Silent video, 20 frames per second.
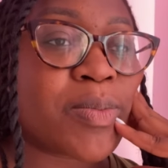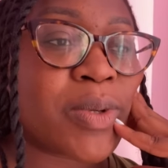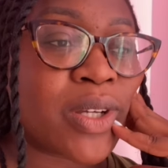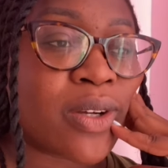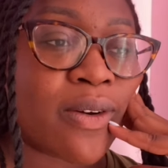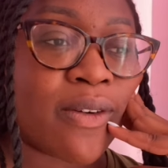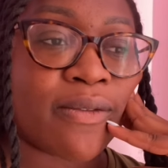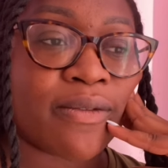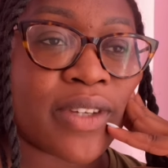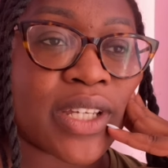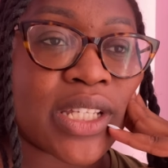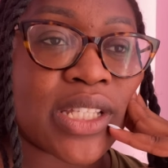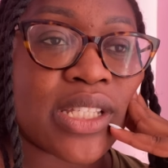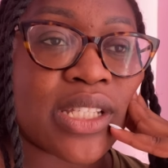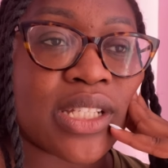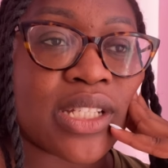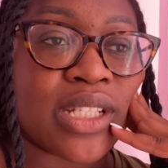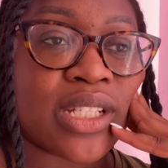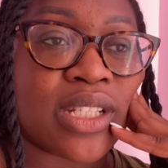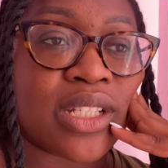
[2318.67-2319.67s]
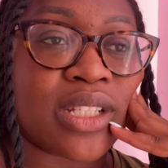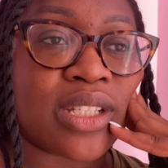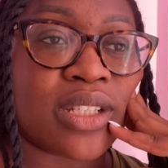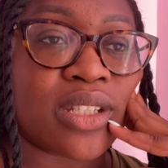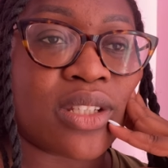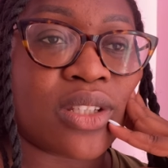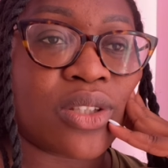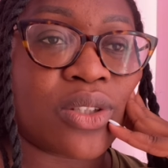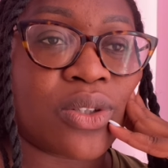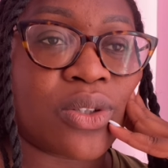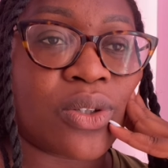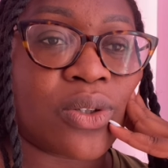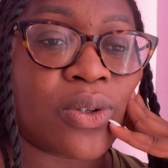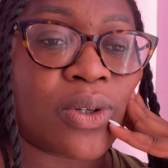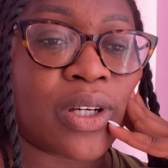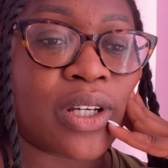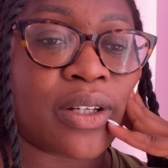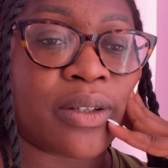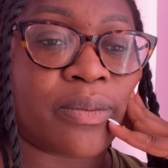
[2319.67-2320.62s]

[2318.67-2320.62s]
been convicted, and, you know,